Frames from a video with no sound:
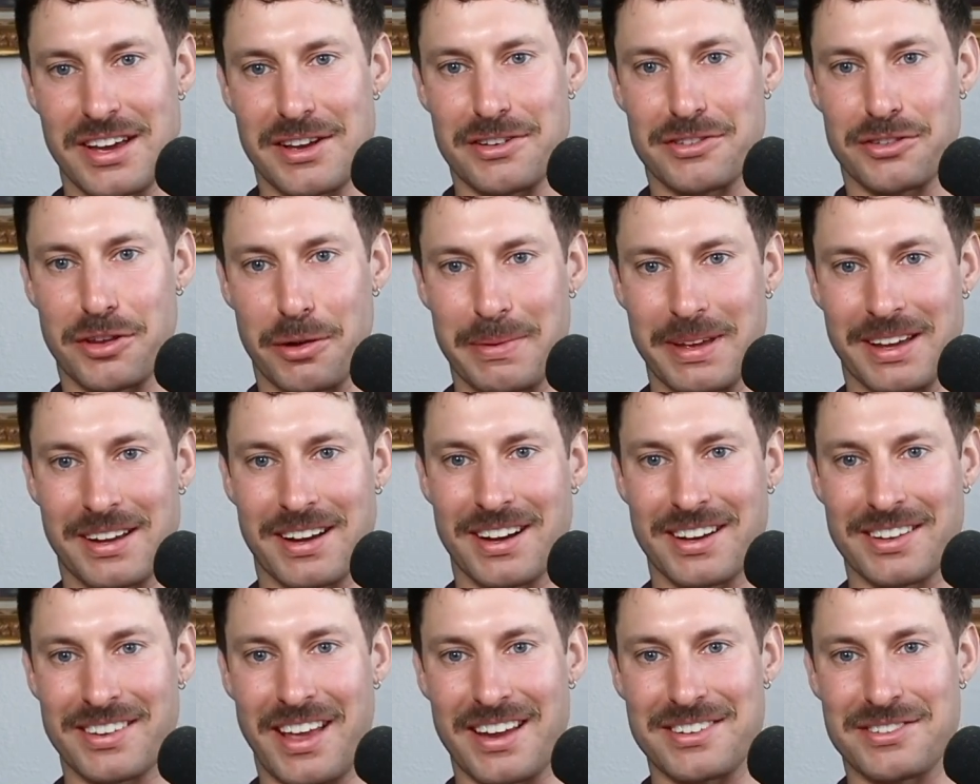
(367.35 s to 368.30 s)
So
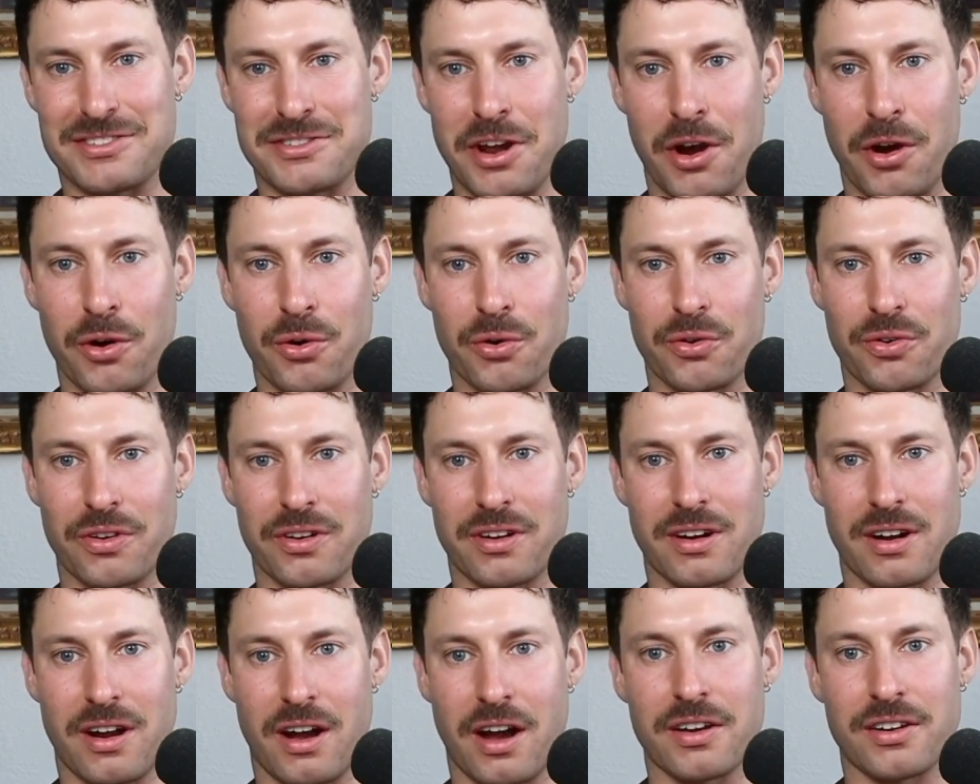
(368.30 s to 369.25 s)
because I don't
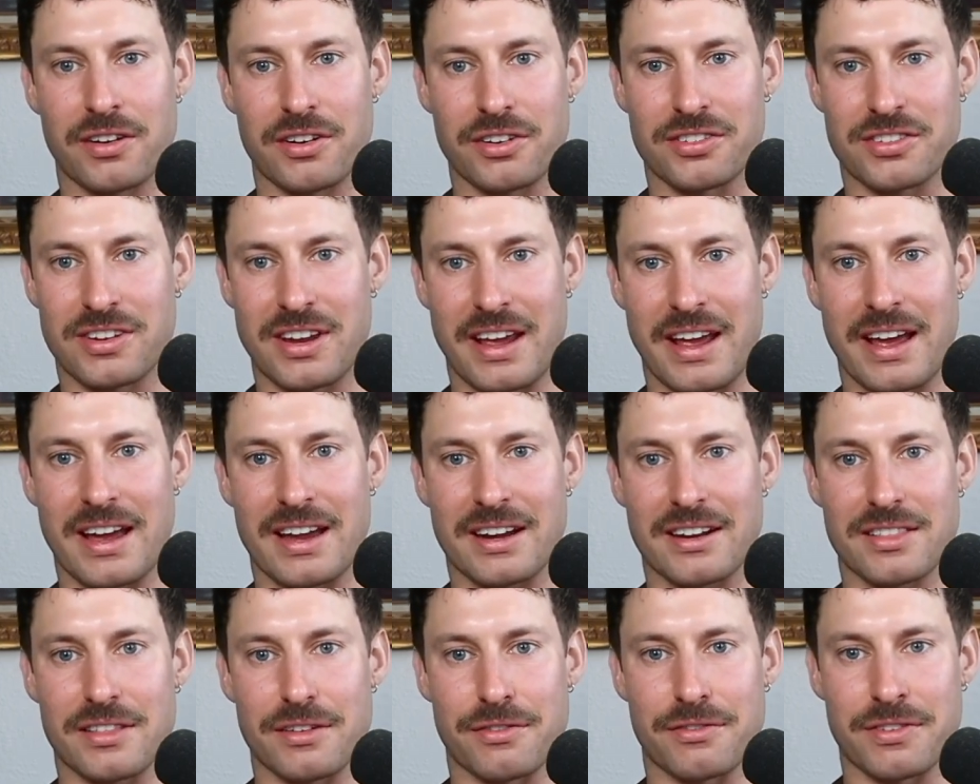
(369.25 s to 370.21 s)

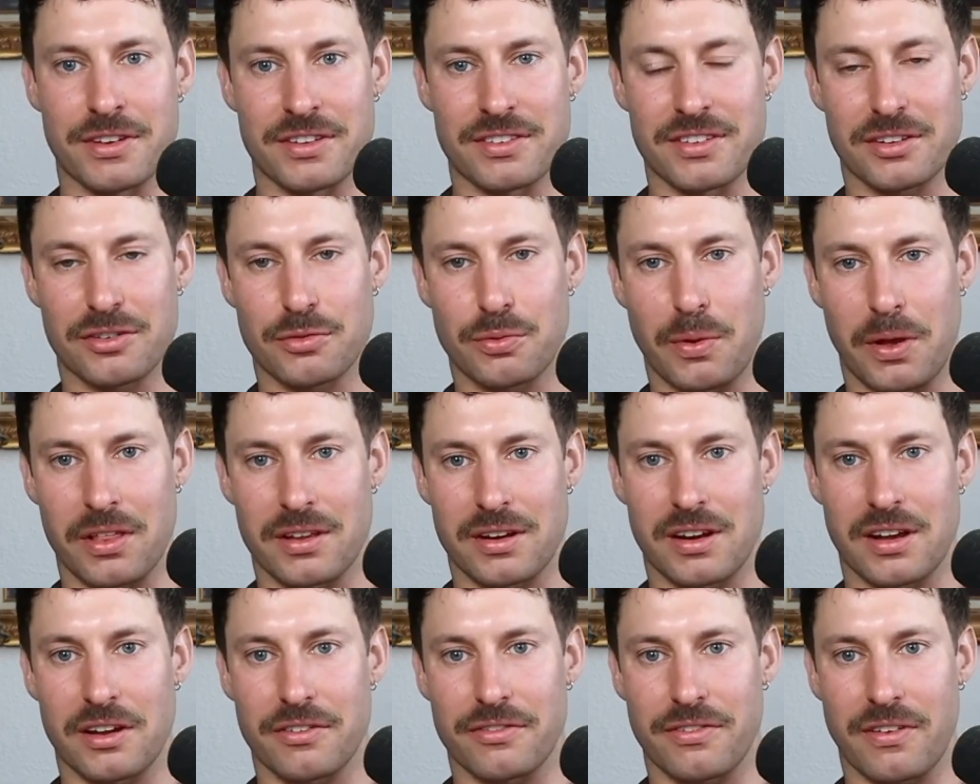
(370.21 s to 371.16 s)
understand the physics well
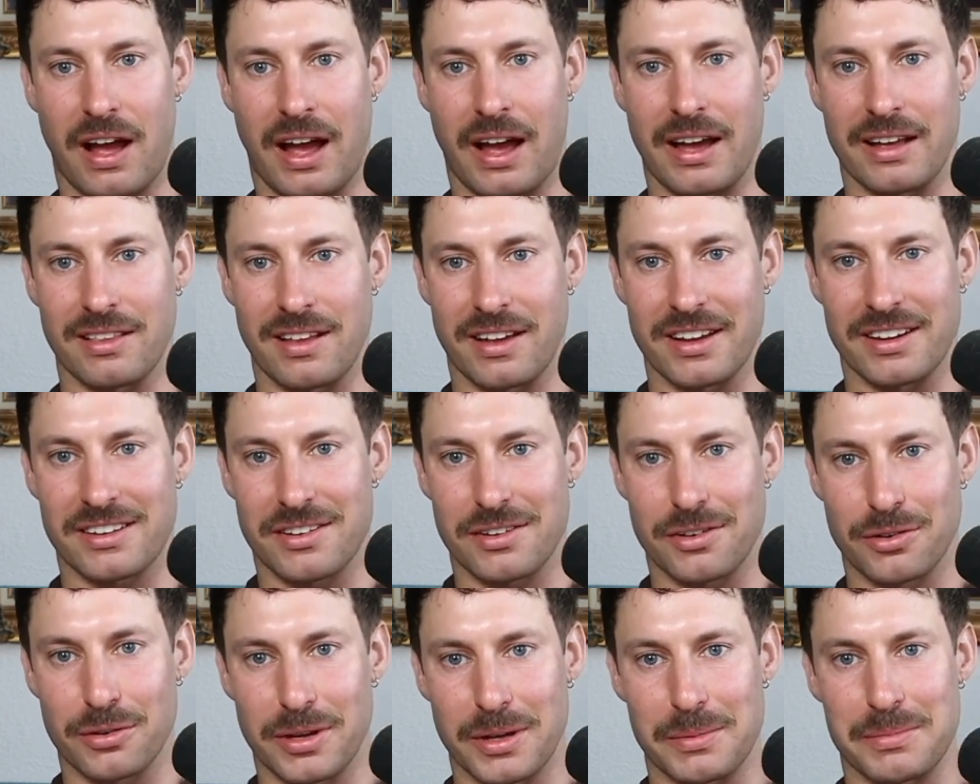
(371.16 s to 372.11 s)
enough, I like
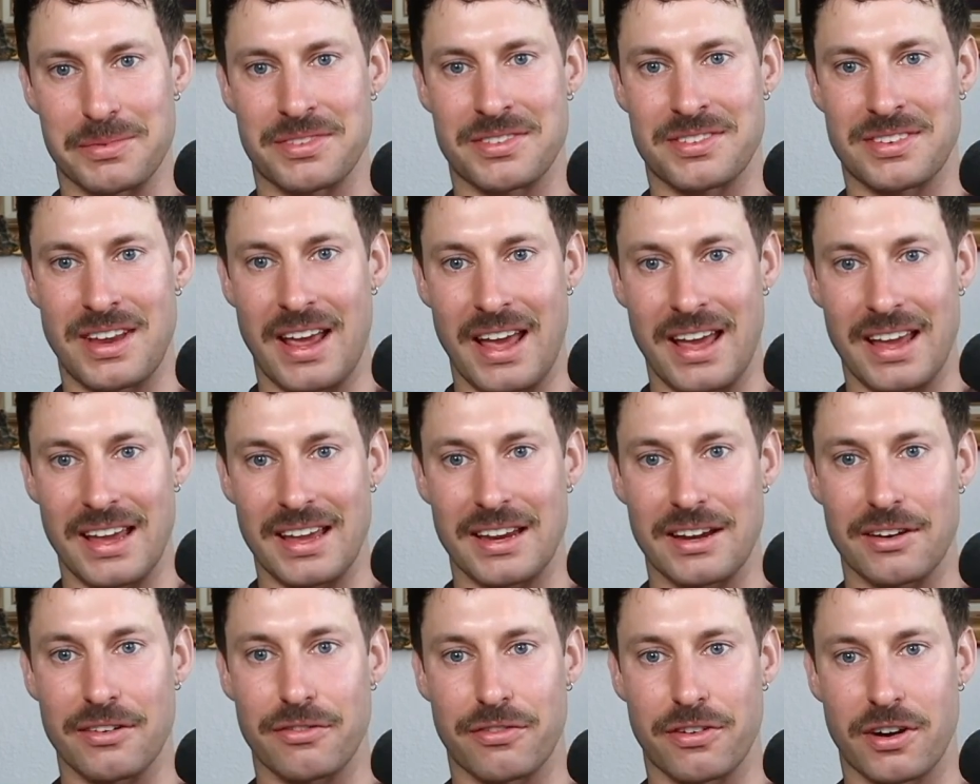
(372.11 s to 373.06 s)
to I,
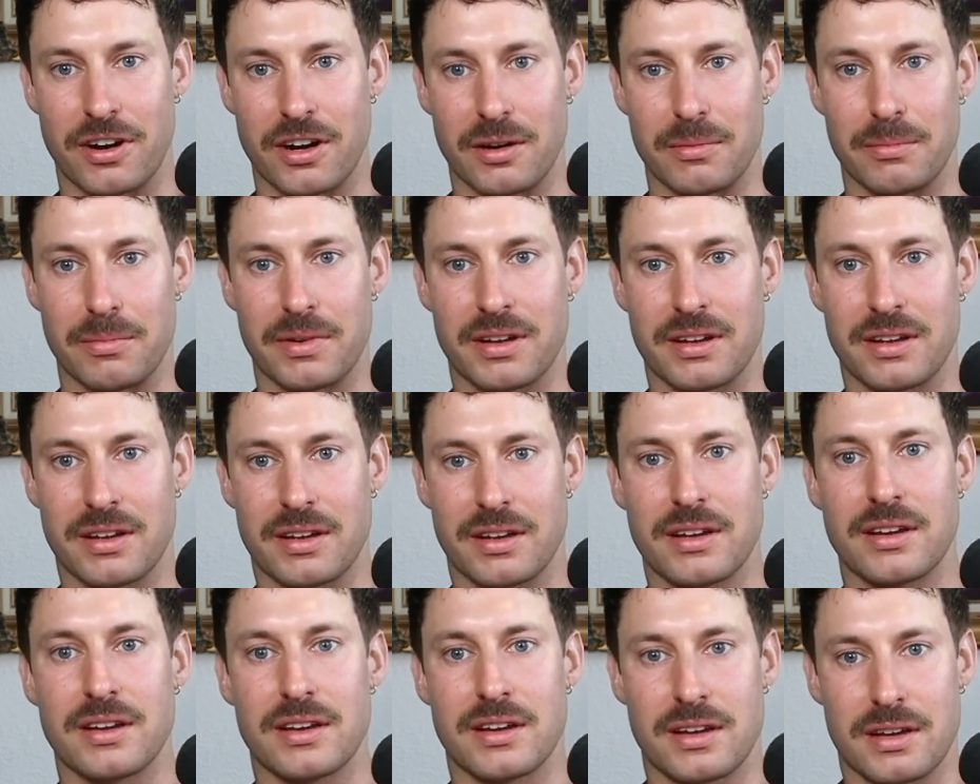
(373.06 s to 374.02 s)
abstain from here. Yeah,
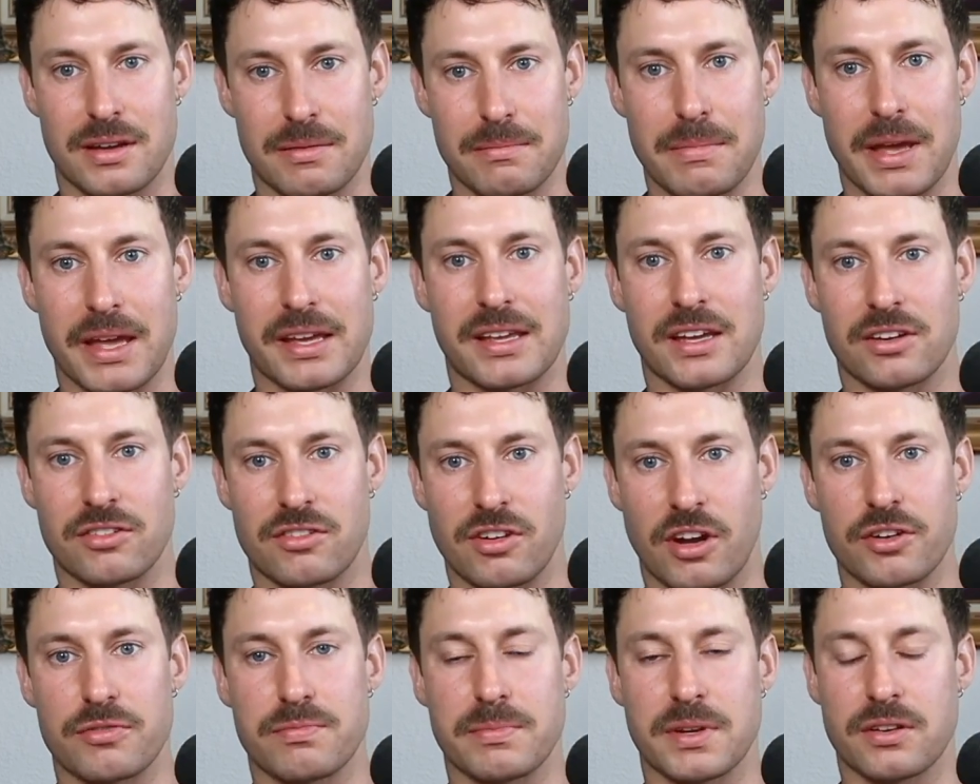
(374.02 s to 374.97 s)
yeah. making
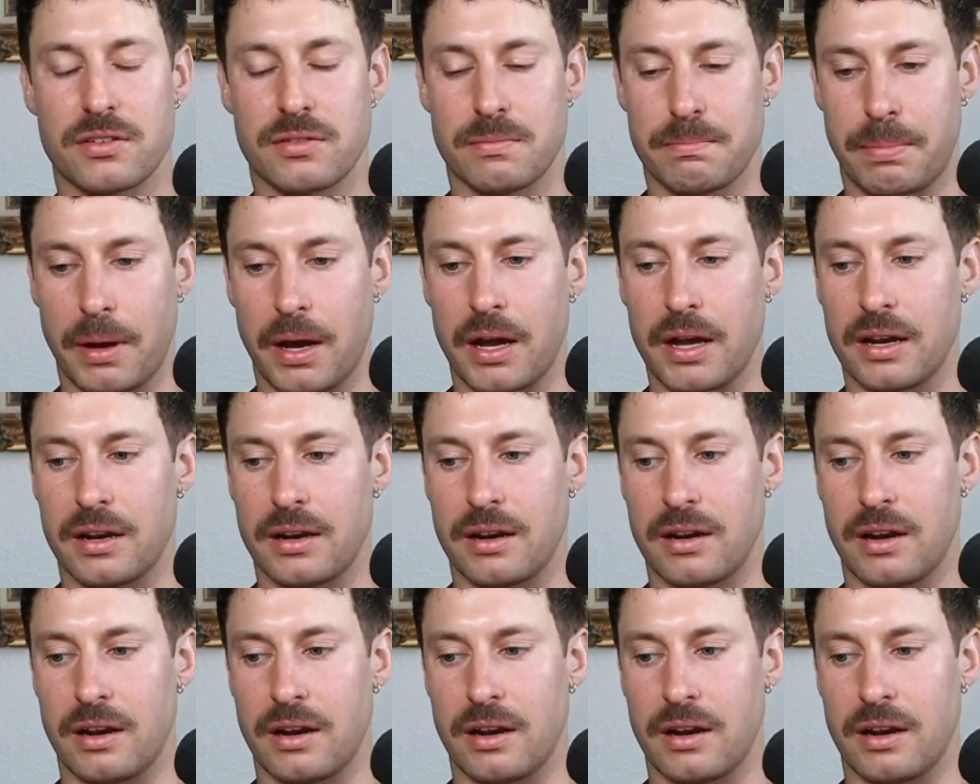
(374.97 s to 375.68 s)
judgments. But